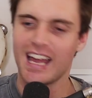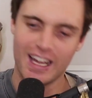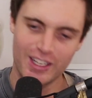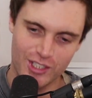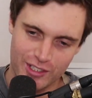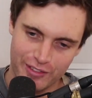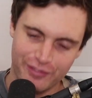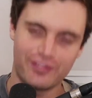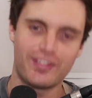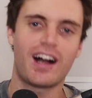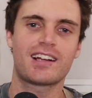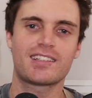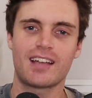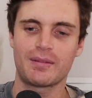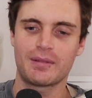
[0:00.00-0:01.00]
It just
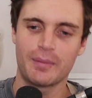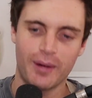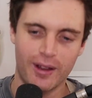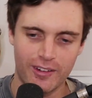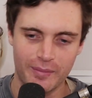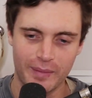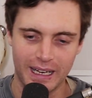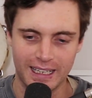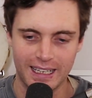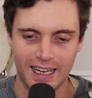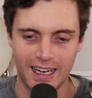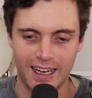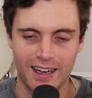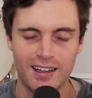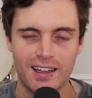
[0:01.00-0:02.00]
fucks up the bottom of my
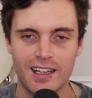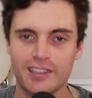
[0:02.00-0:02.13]
car.